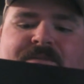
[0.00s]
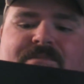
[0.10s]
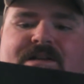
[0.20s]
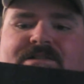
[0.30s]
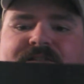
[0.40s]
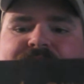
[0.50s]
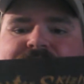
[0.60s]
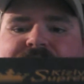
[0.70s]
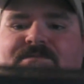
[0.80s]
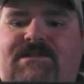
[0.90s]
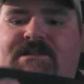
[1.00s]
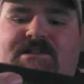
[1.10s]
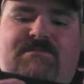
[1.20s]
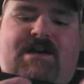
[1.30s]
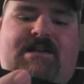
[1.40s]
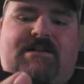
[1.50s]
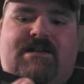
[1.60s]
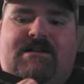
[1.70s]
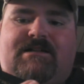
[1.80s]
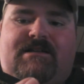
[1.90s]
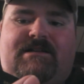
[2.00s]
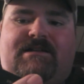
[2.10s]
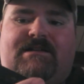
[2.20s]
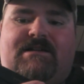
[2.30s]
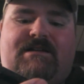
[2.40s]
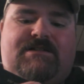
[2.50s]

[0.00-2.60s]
But comes in this magnetically